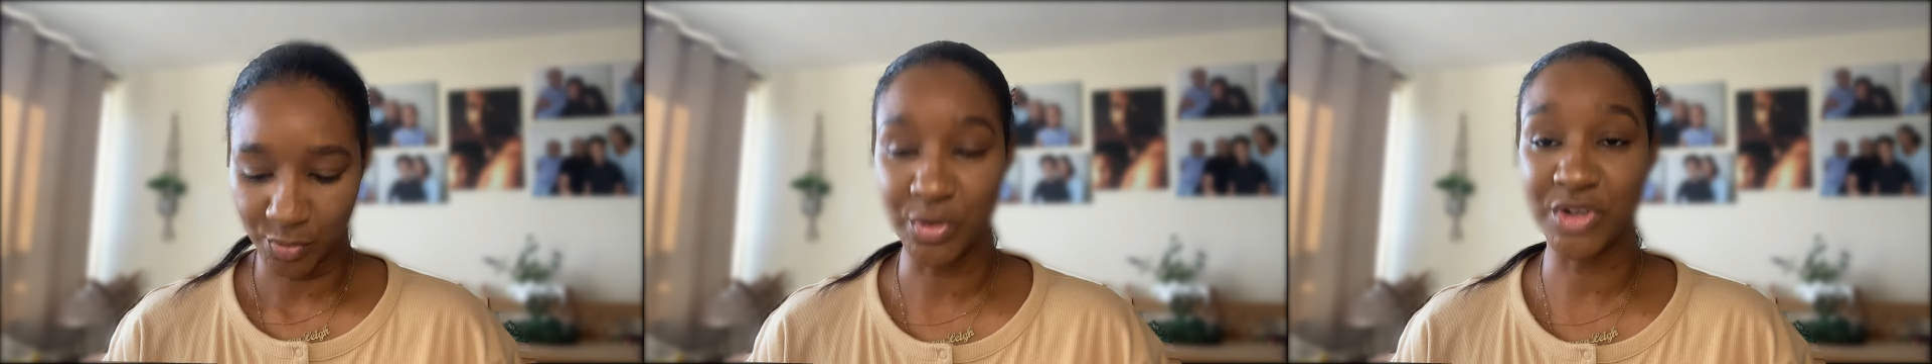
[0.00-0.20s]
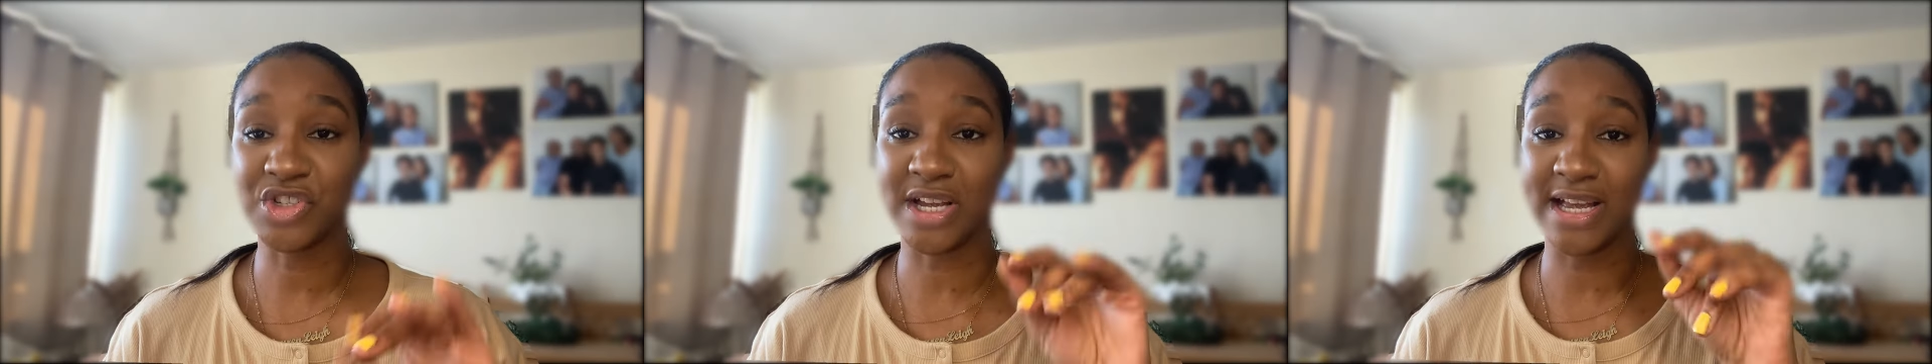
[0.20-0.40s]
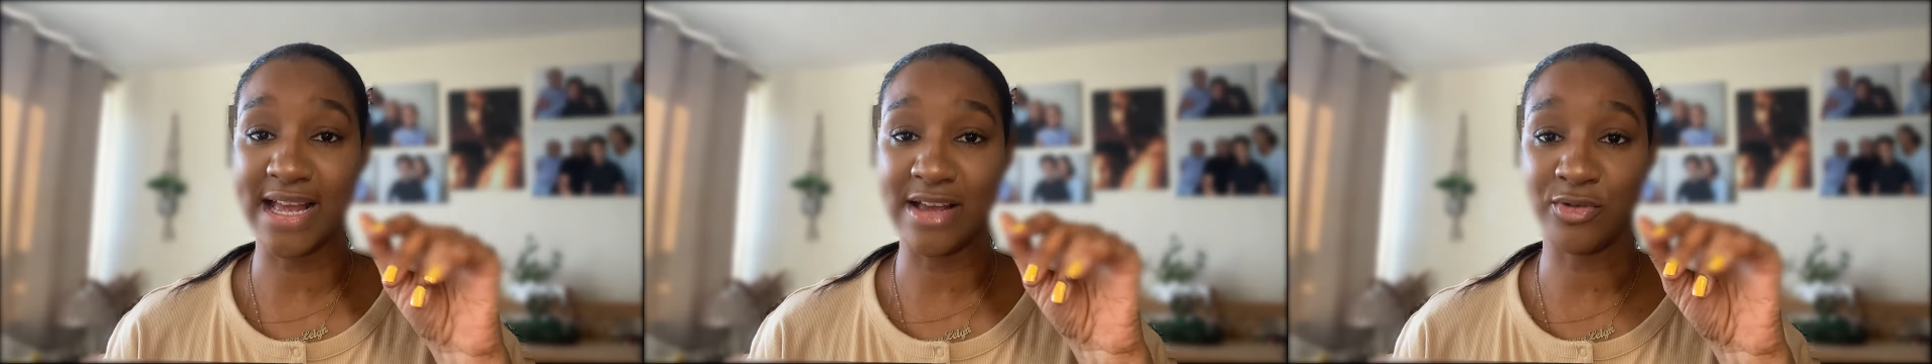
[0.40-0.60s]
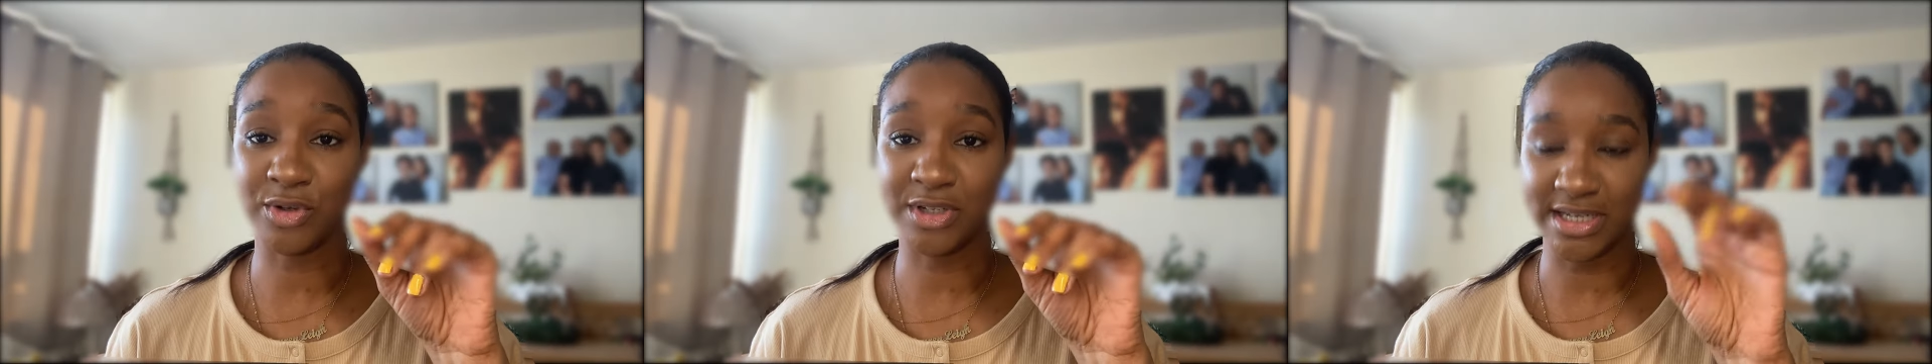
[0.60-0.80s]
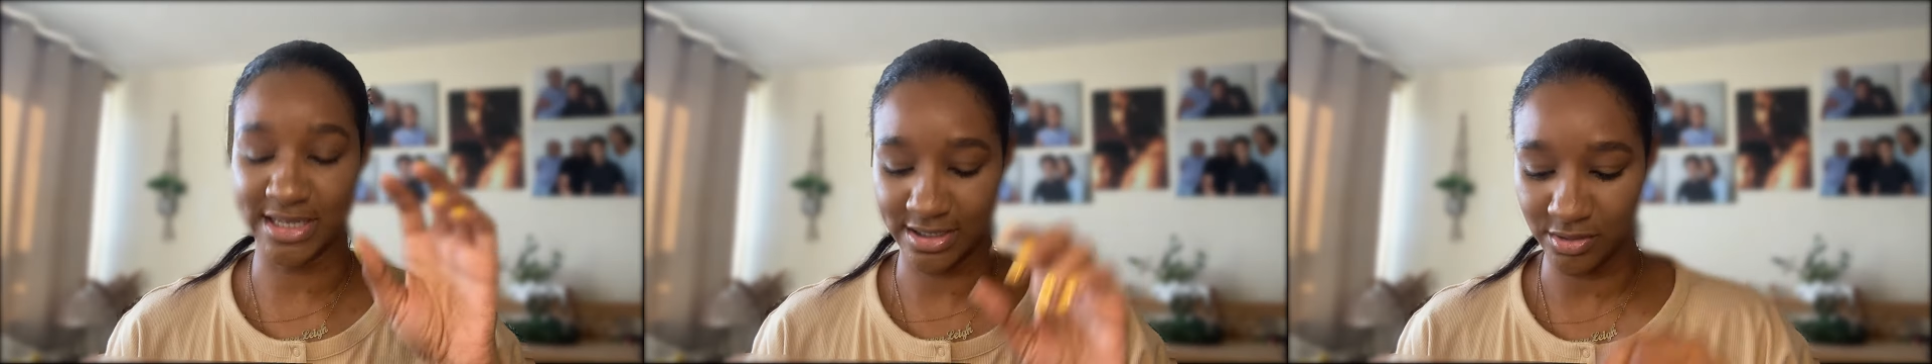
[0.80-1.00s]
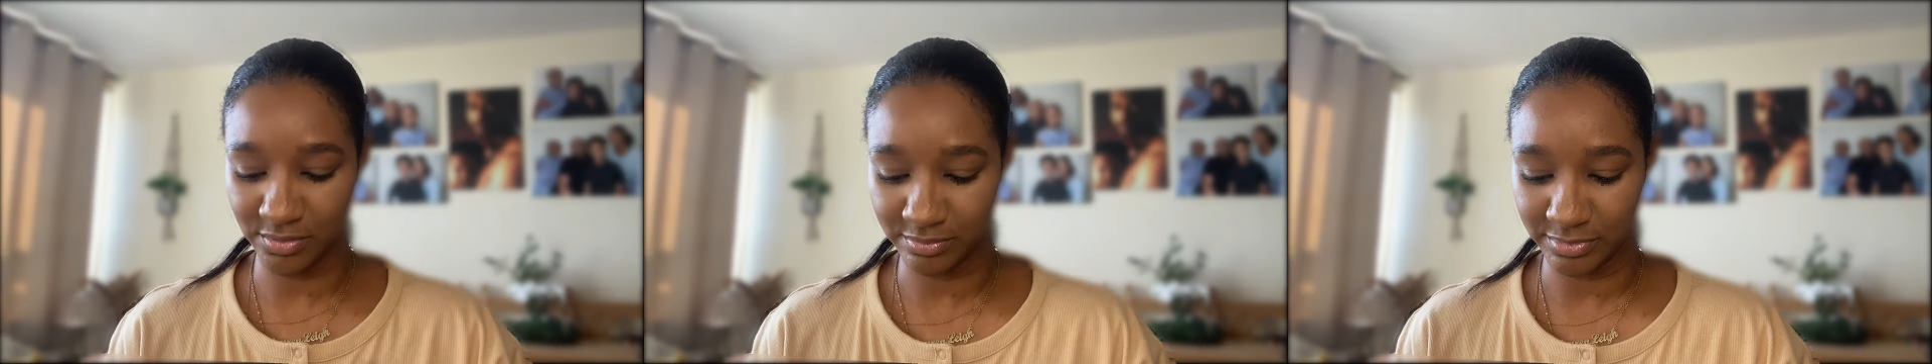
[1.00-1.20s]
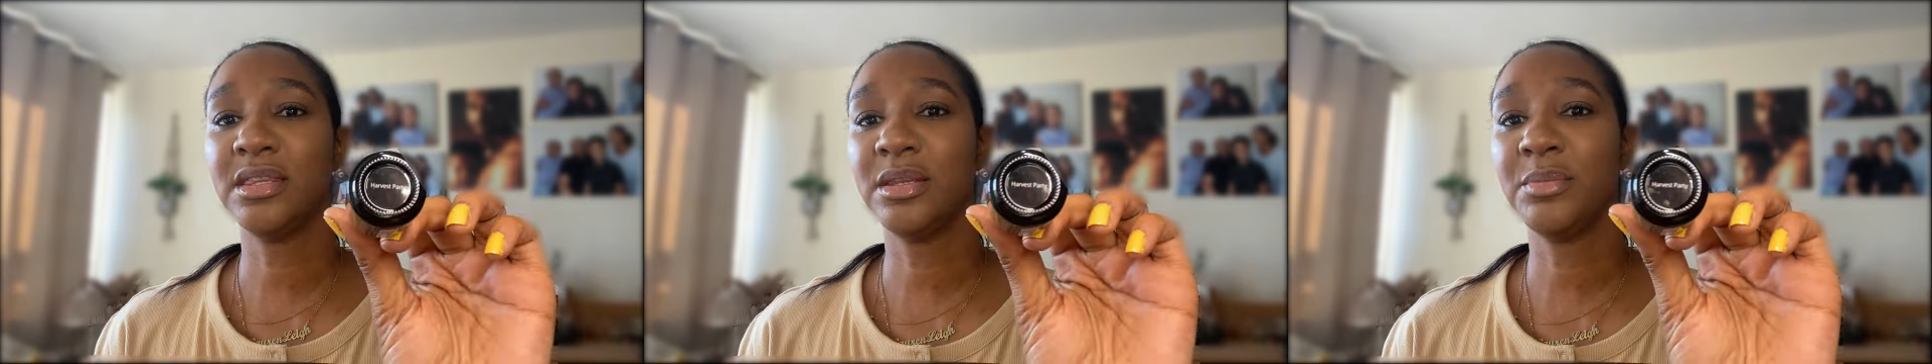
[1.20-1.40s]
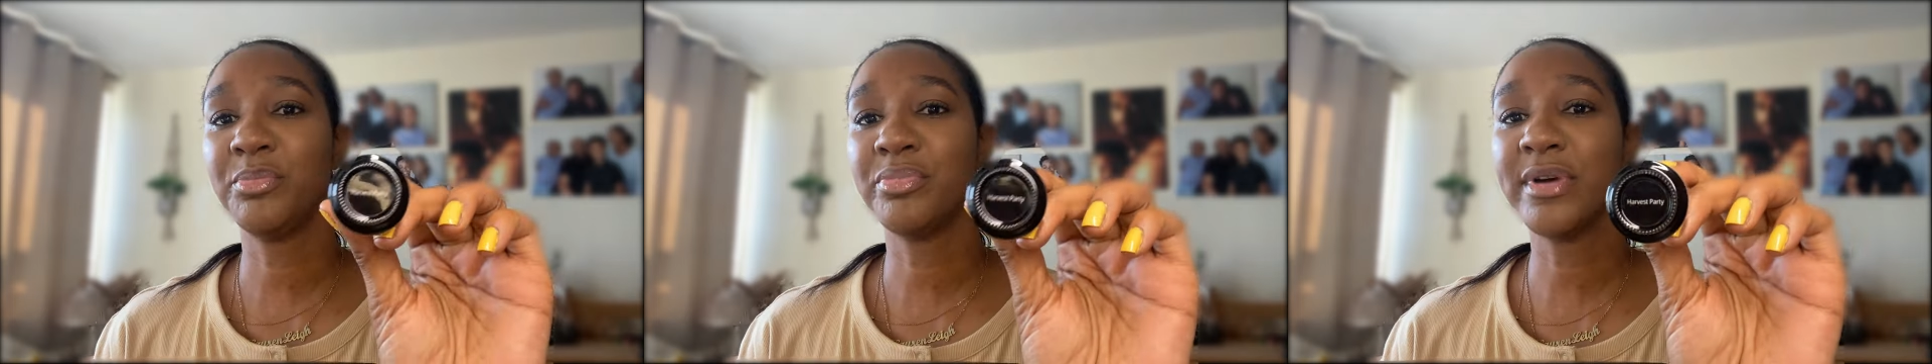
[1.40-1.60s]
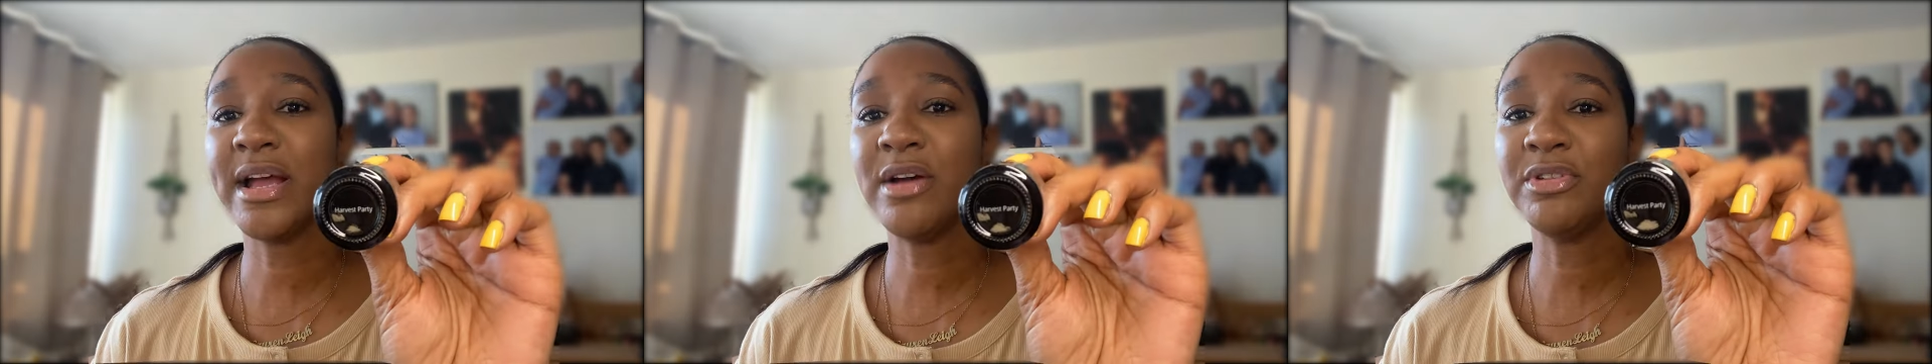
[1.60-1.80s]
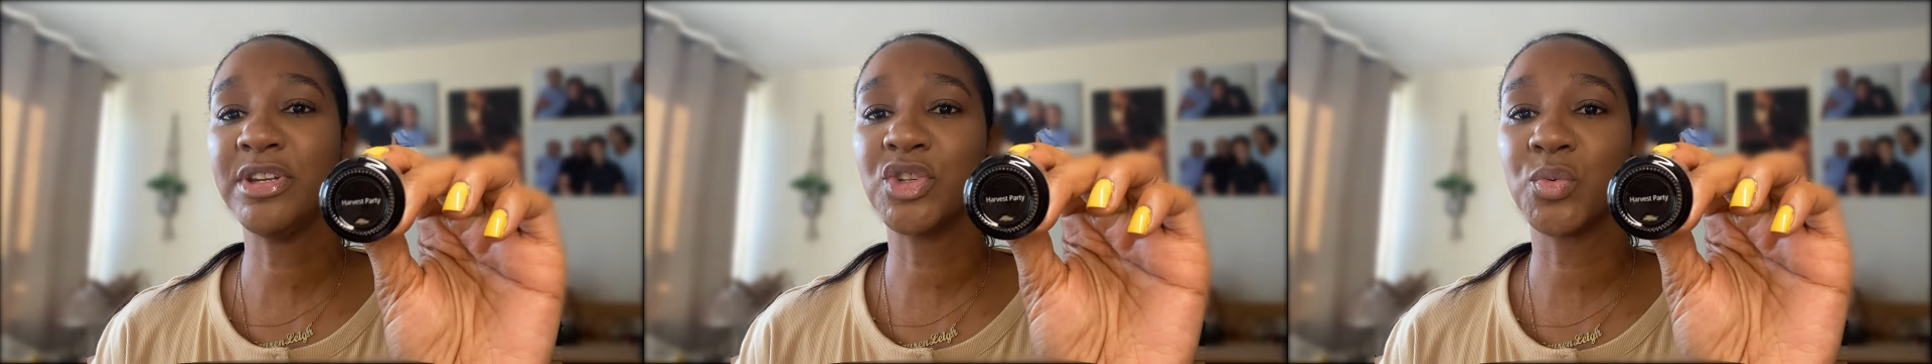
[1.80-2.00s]
which I have on now
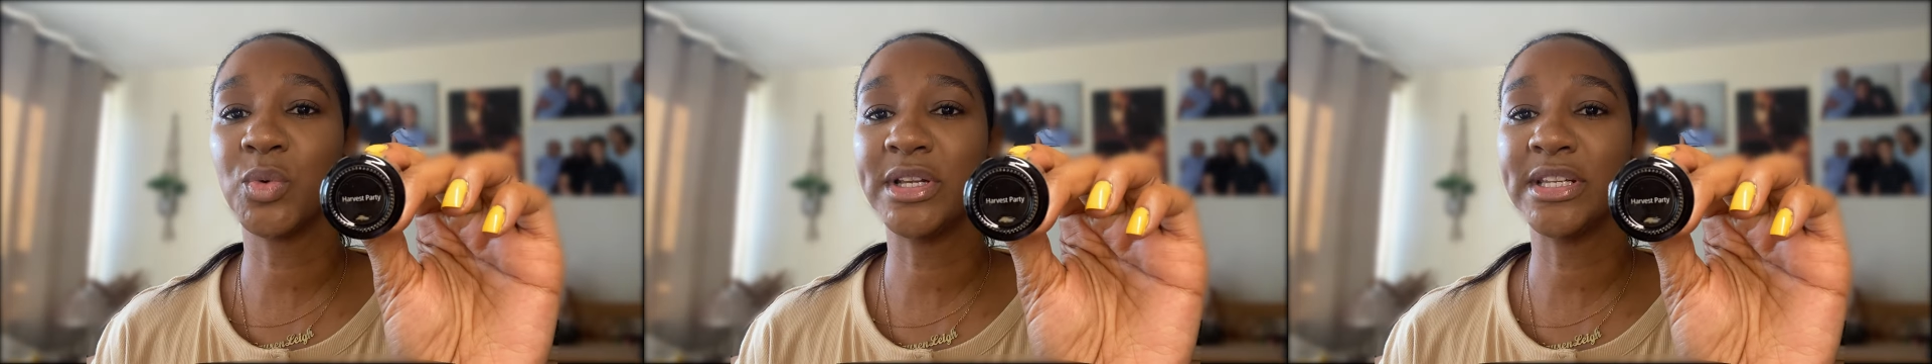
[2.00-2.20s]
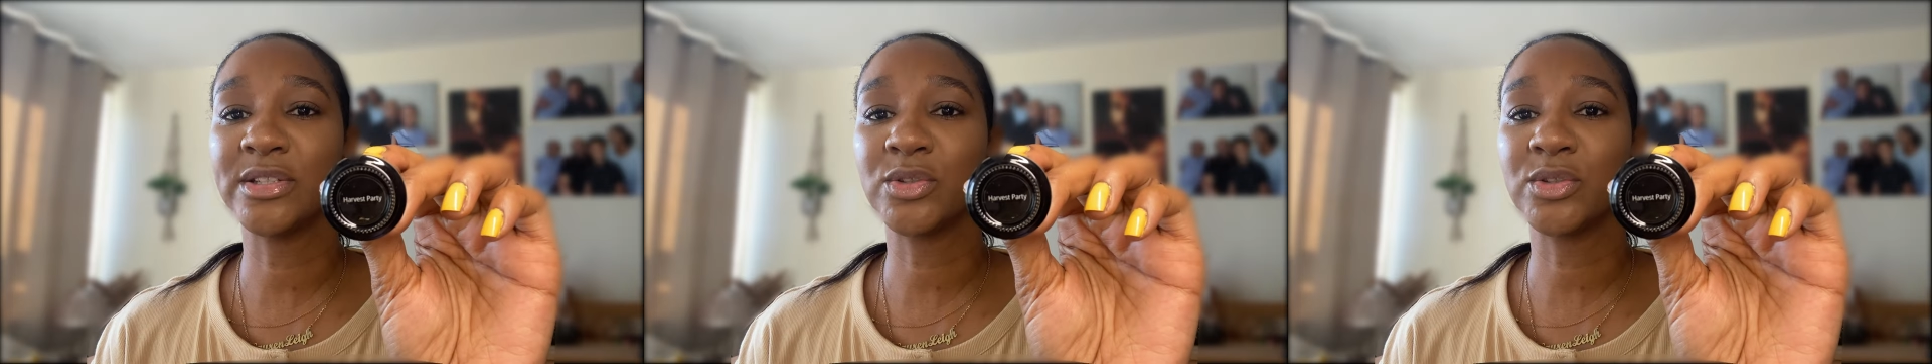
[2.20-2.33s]
brownish one